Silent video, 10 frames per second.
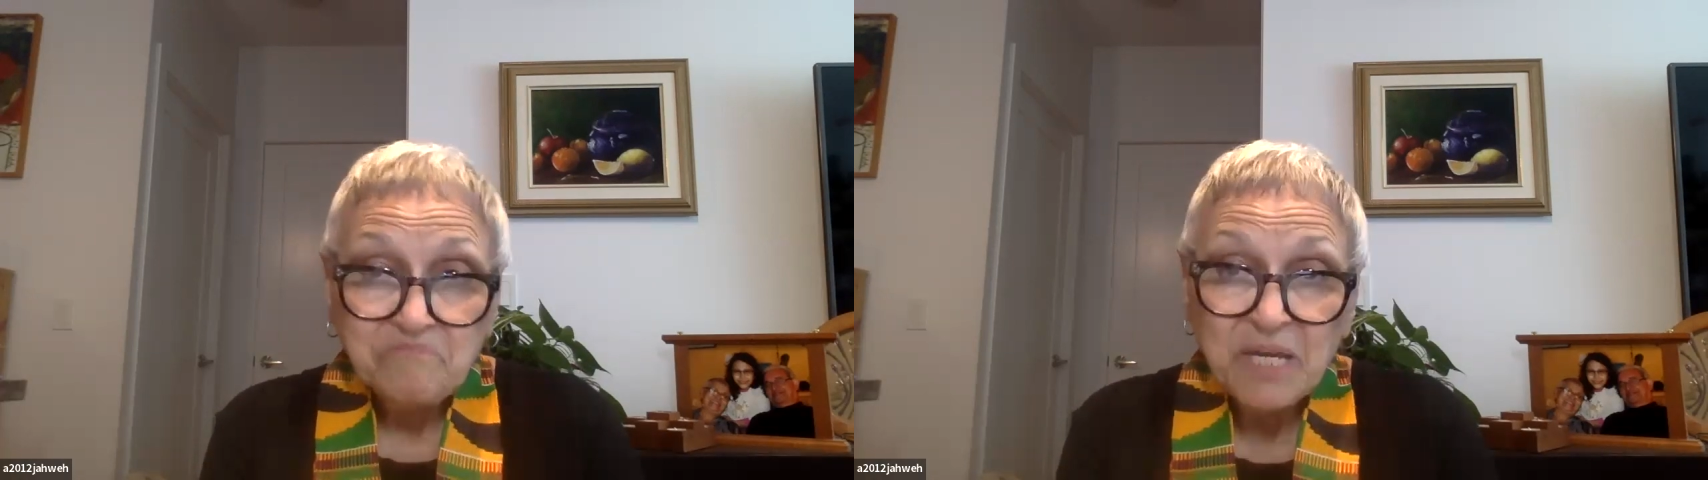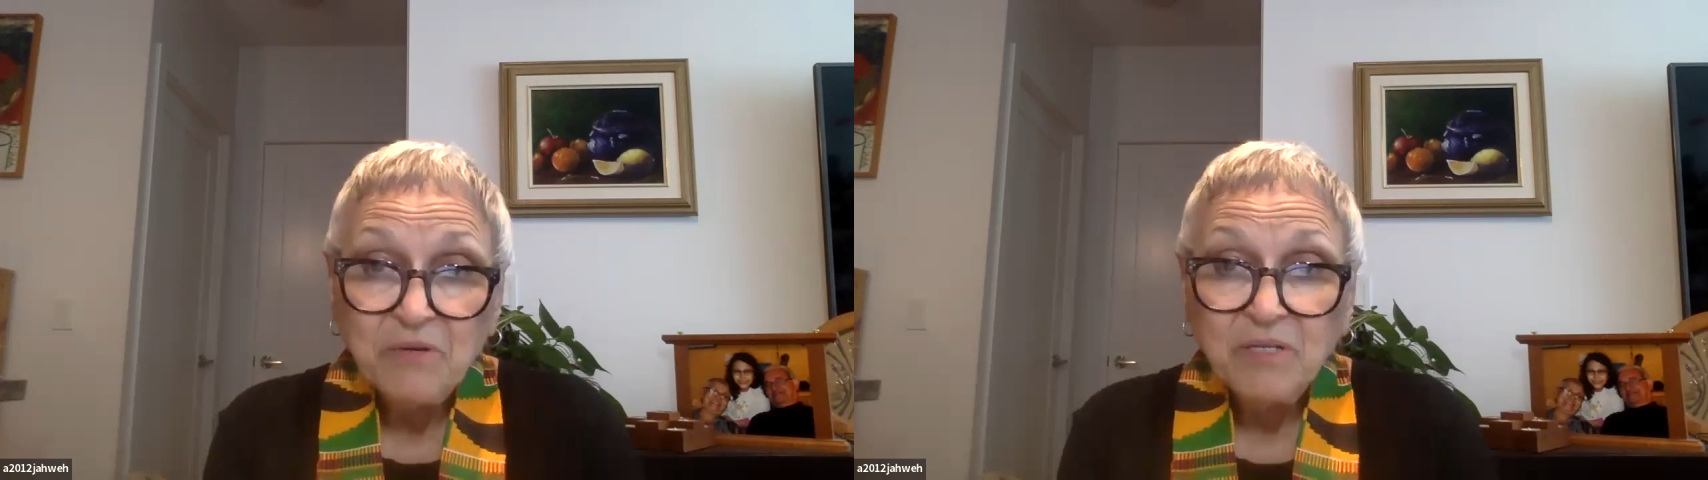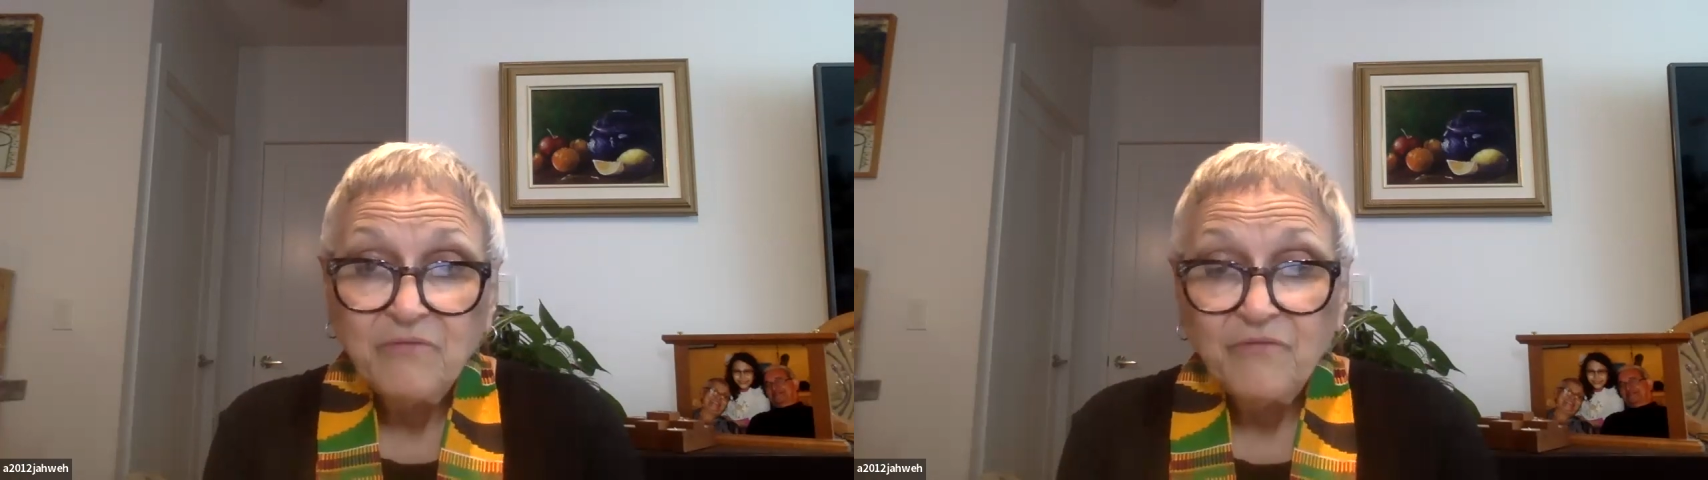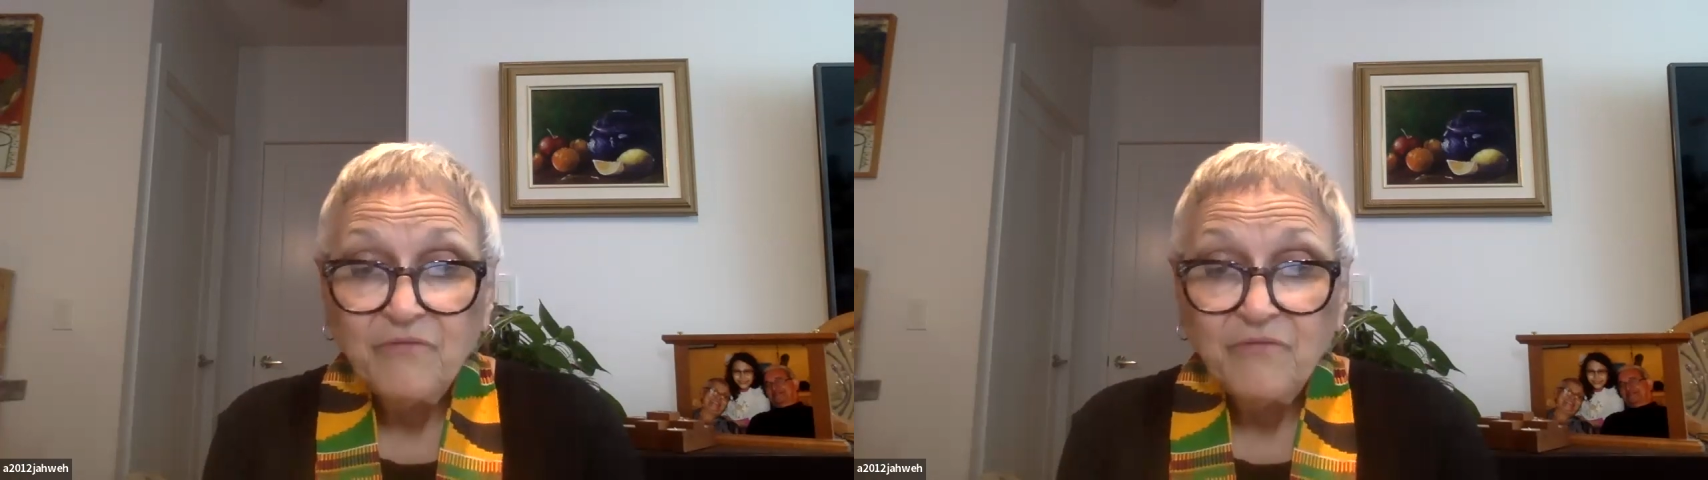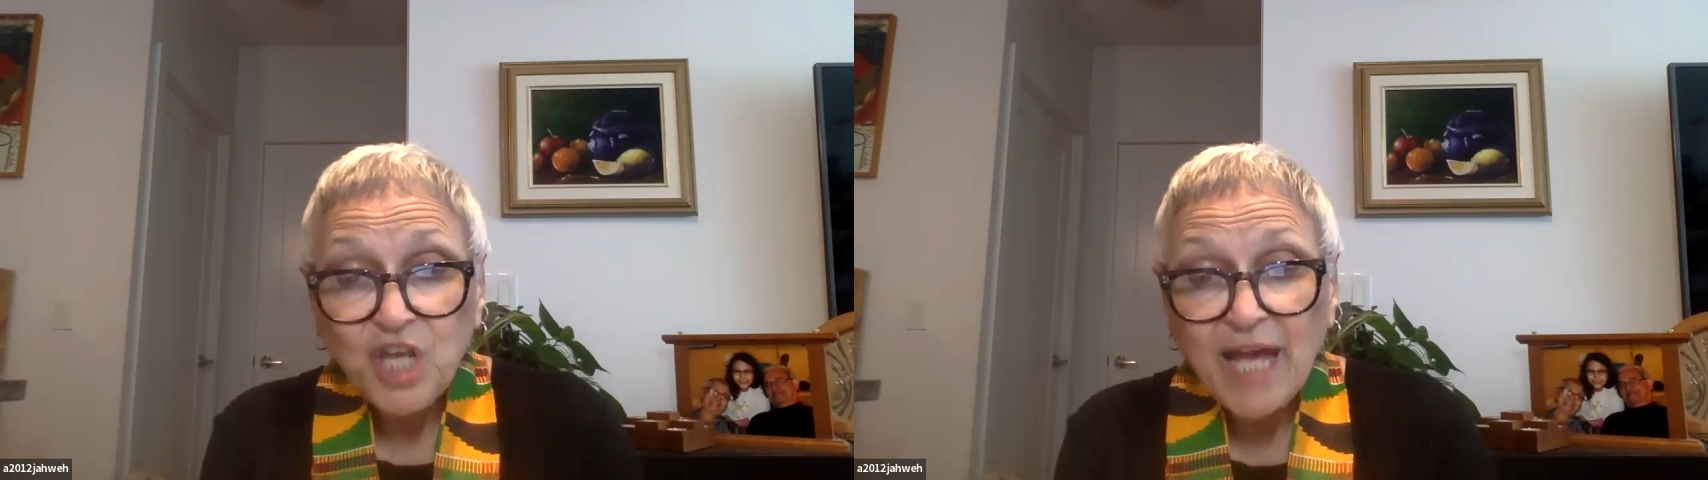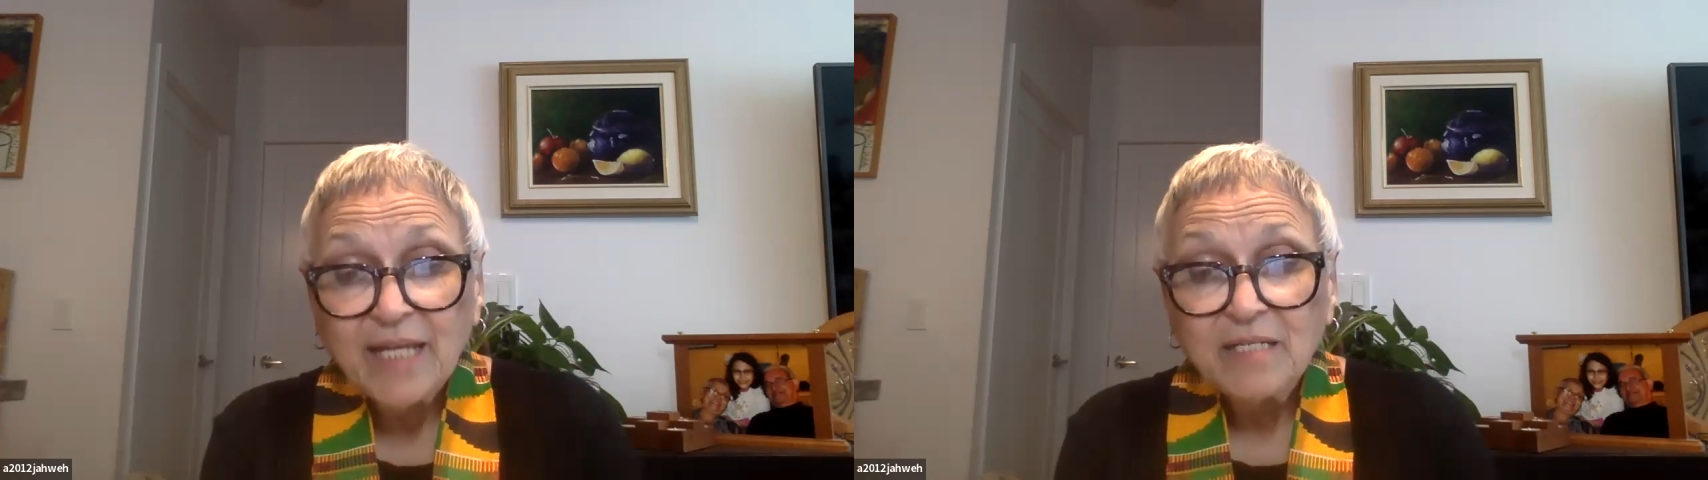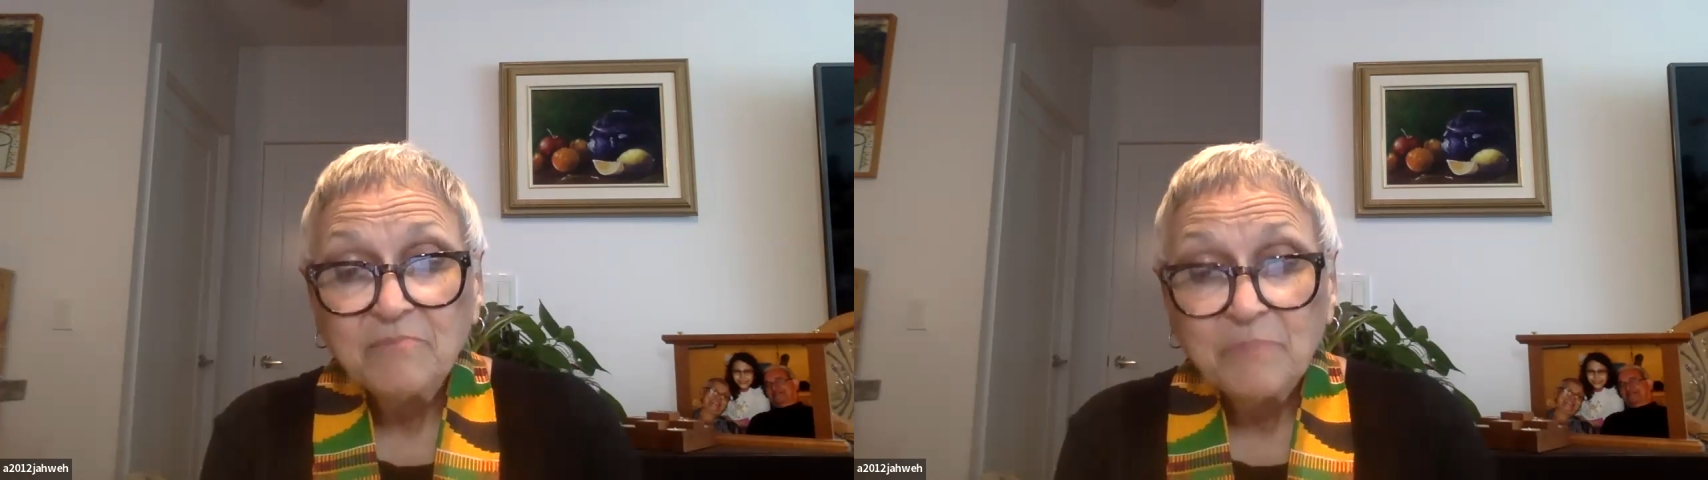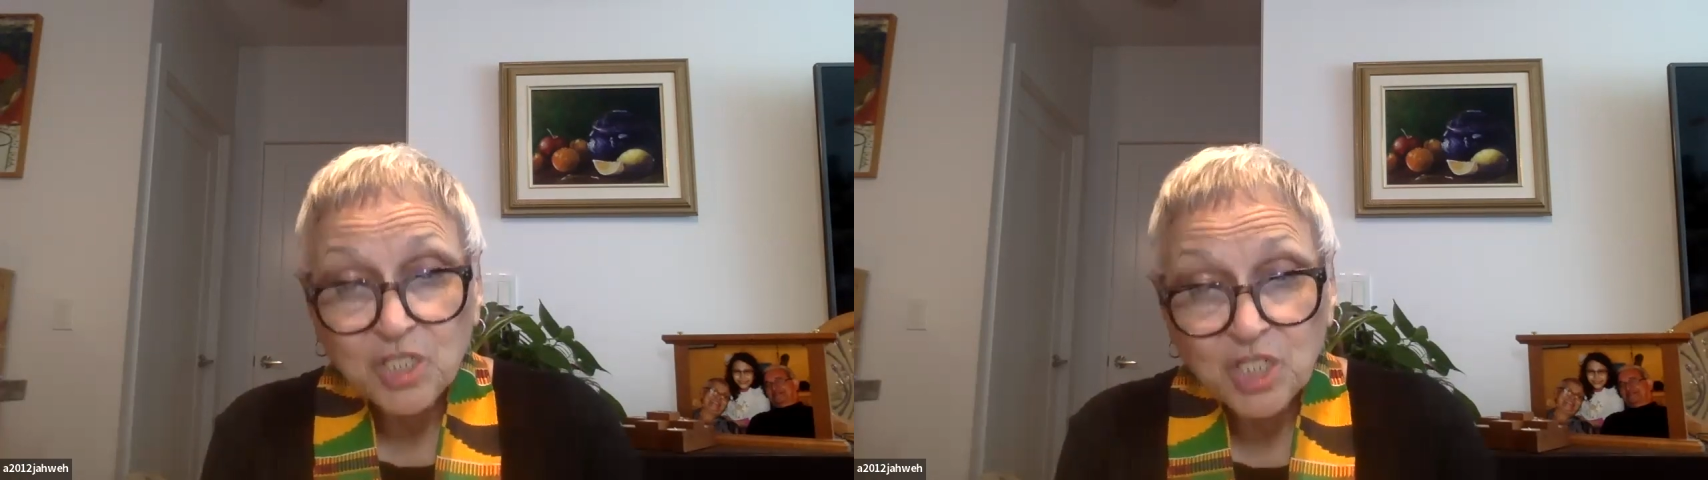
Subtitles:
parent for child,